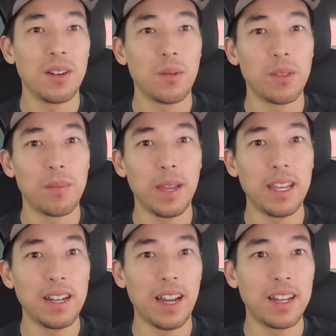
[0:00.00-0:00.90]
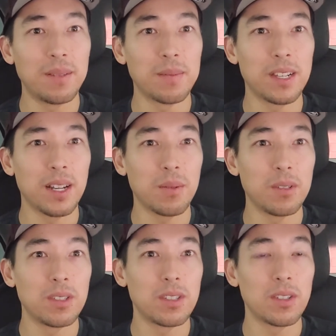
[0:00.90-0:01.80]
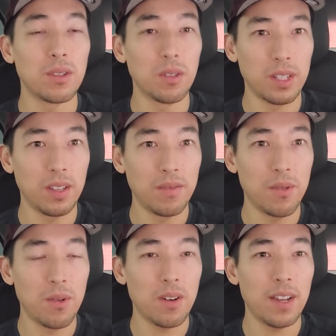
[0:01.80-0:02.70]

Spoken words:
were the main items that I was looking for,